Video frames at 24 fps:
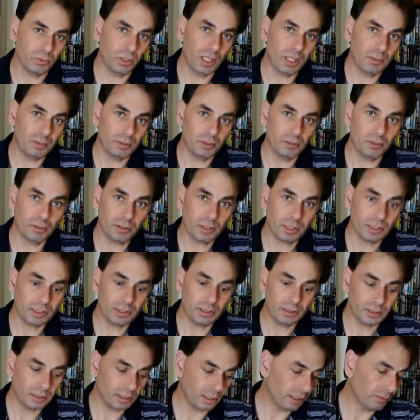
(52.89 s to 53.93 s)
we'll have a look
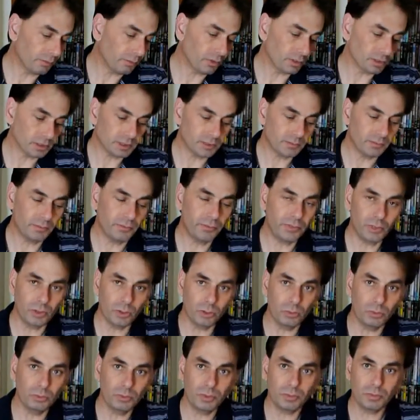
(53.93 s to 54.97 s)
and I've got some
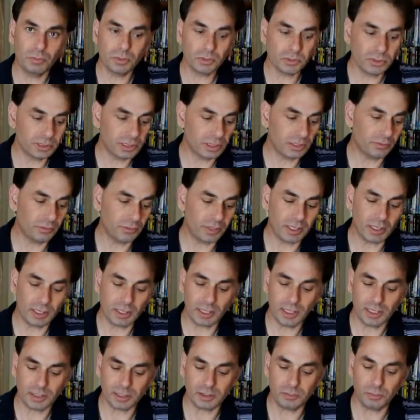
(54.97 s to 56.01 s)
film and we'll see if we
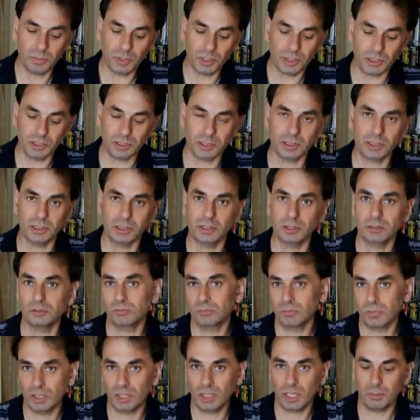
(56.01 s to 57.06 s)
can get some pictures
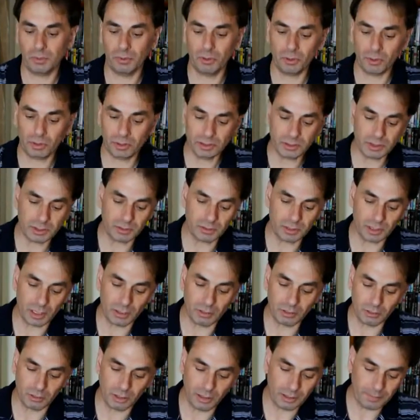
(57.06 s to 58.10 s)
and have a look and see what they
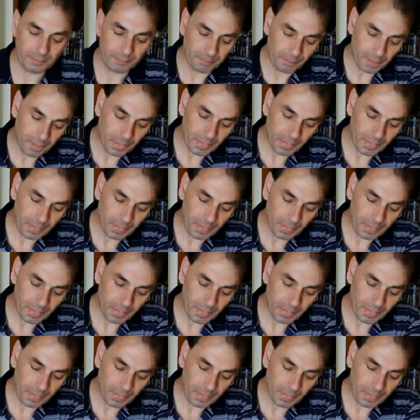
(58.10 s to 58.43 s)
look like.